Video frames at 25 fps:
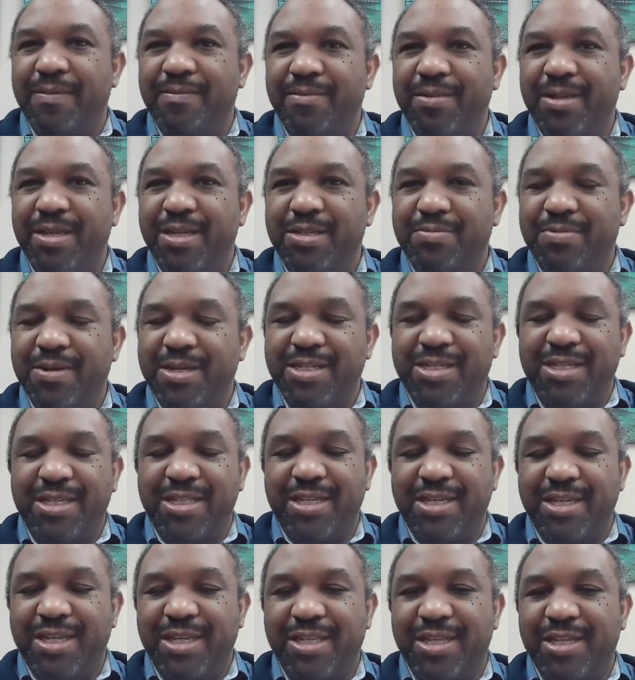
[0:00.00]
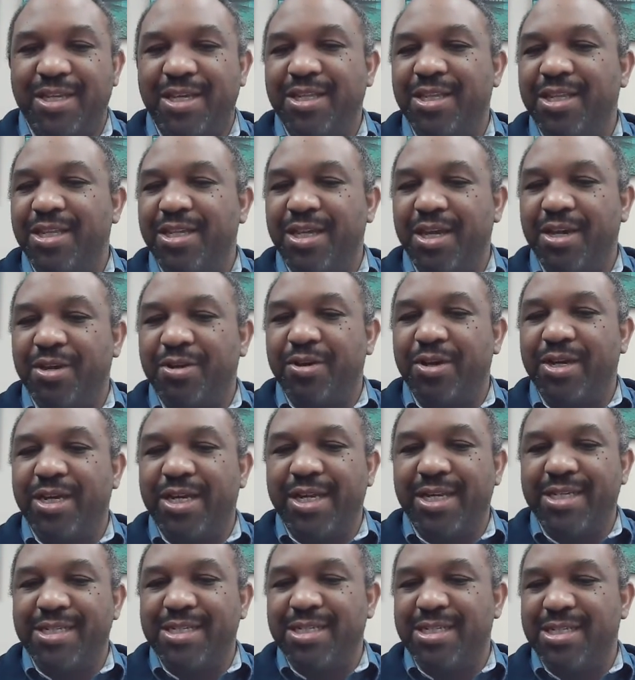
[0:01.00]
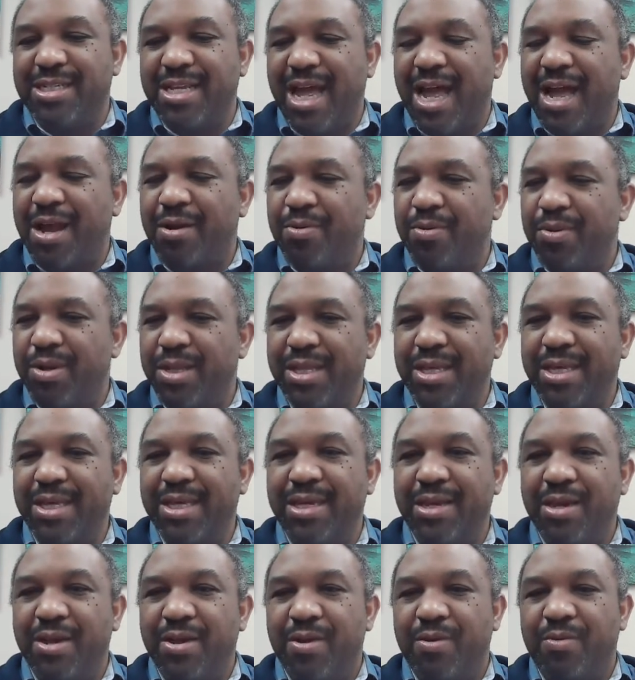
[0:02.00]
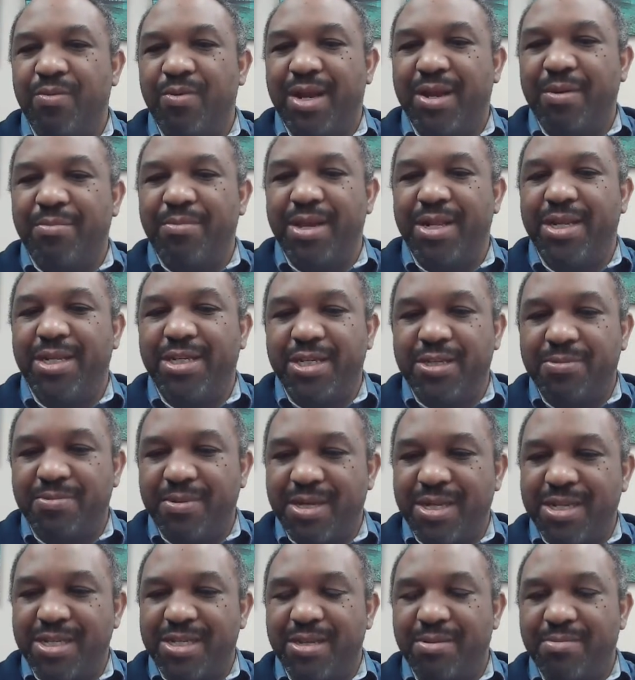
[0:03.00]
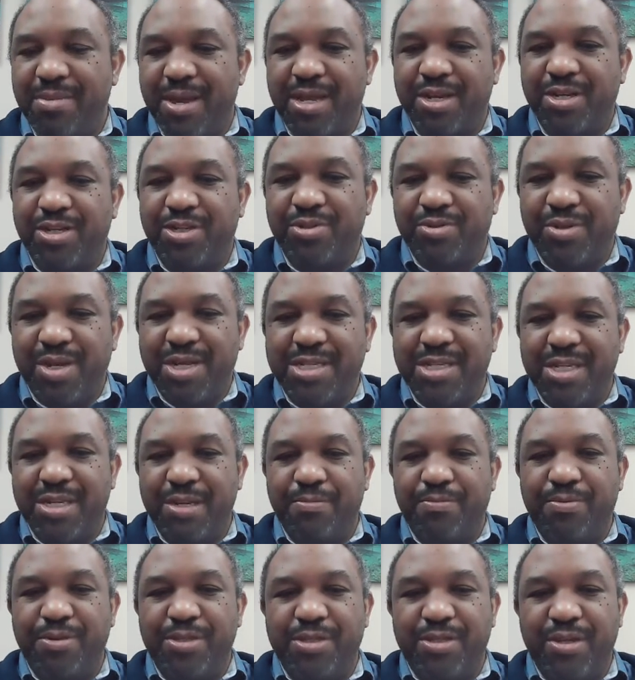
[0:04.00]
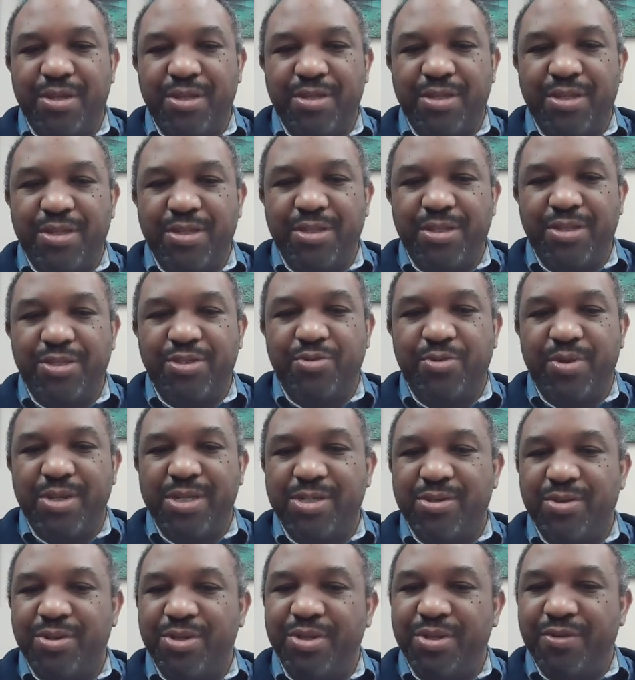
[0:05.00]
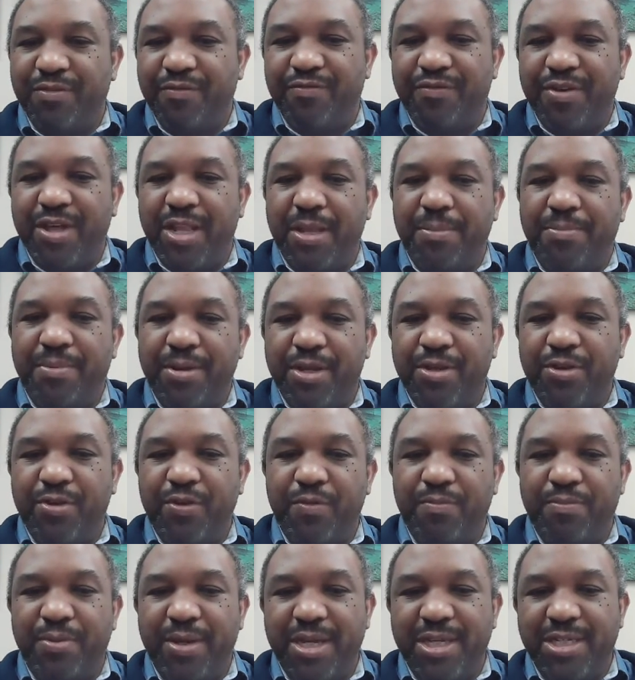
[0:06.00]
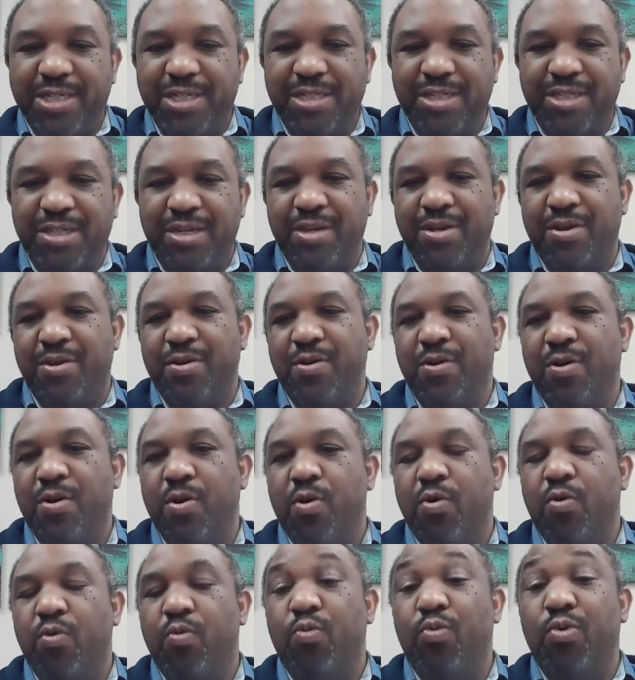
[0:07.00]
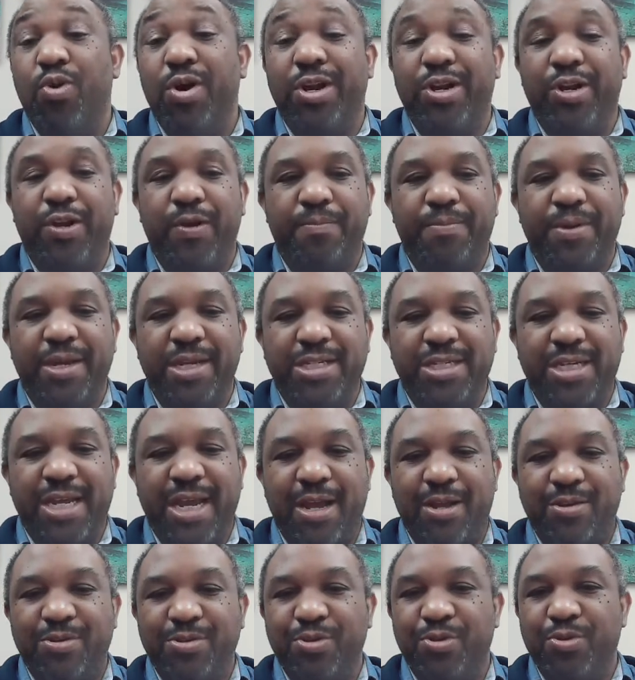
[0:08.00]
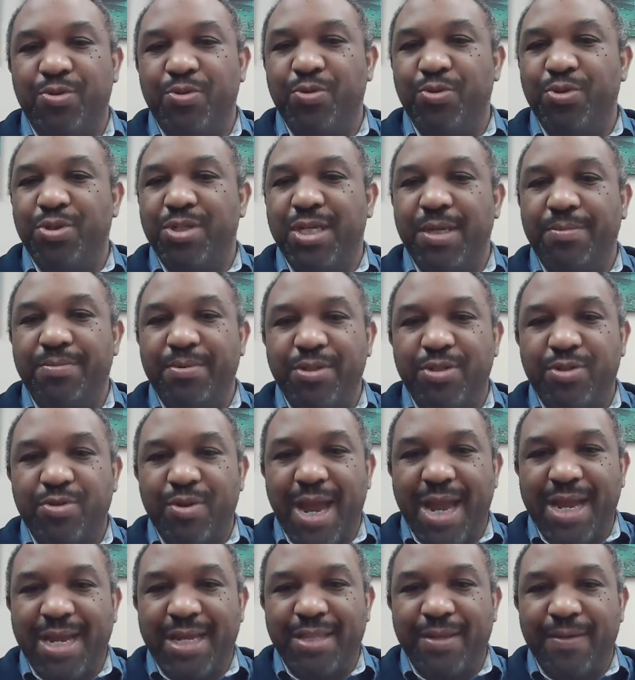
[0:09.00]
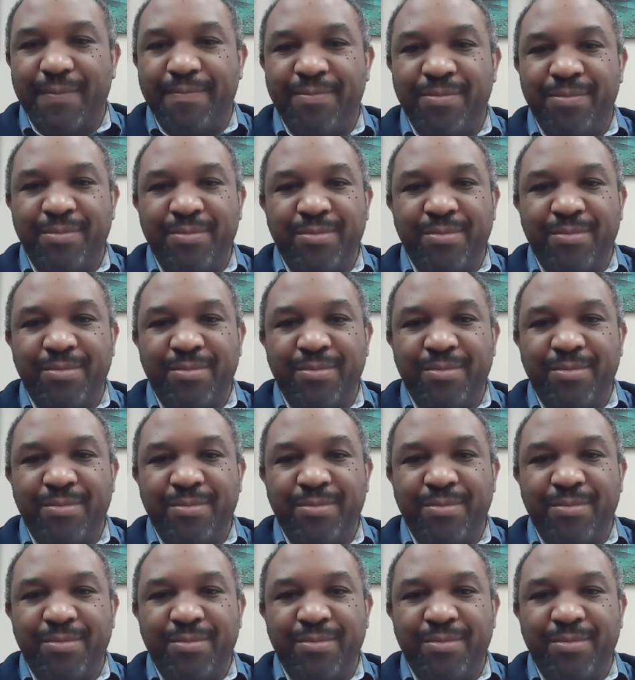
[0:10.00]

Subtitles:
especially in the younger kids, is not really recommended just because of the amount of stress that it puts on the joints. Are you developing a new pitch? What are your pitch counts? Who's keeping track of them?